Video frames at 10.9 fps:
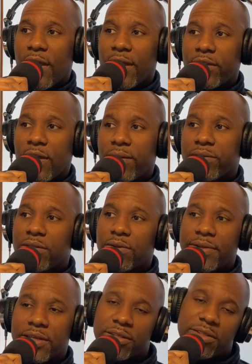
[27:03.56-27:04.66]
I was a little
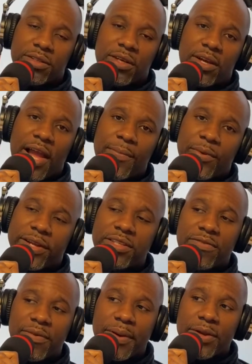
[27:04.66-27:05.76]
bit
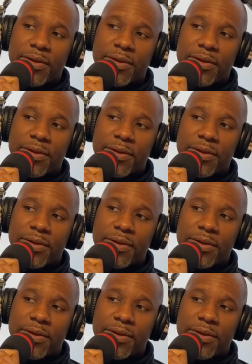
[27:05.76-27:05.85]
apprehensive about